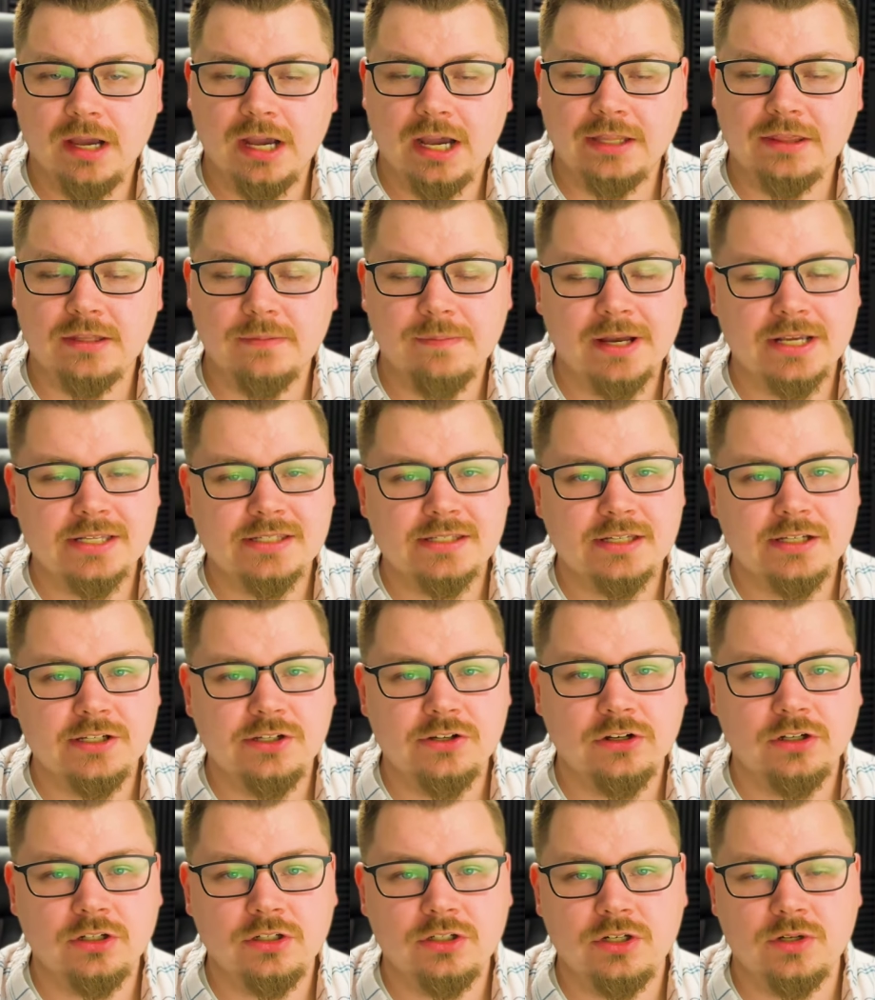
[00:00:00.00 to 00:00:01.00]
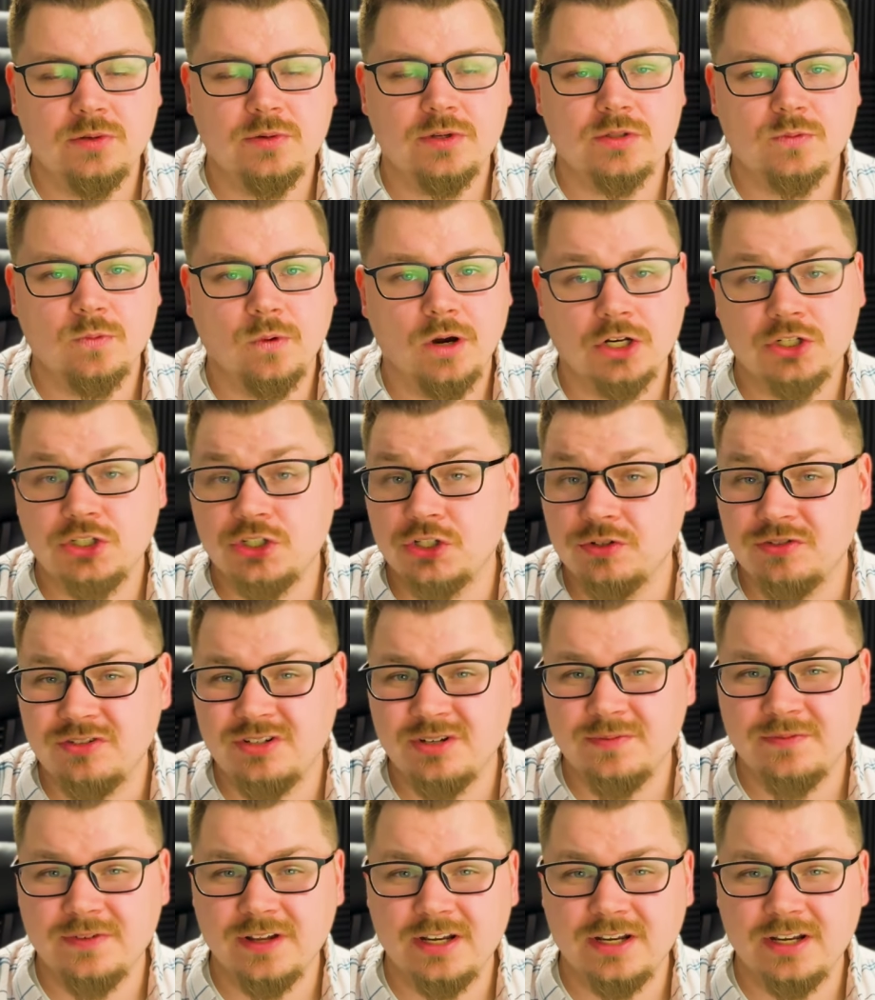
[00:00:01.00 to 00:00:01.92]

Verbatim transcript: And the best thing you can do is watch YouTube